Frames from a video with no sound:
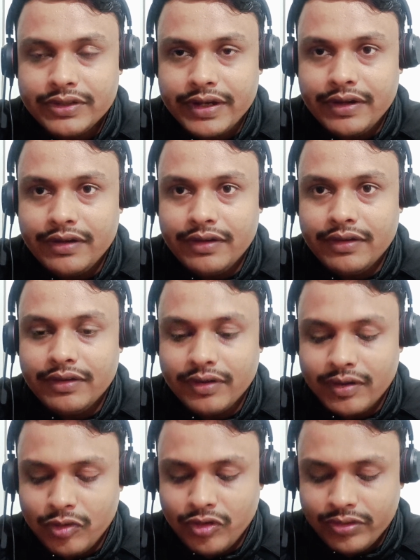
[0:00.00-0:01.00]
and
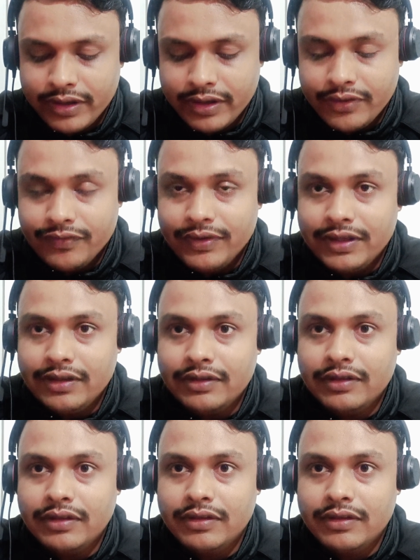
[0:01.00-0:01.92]
about that within the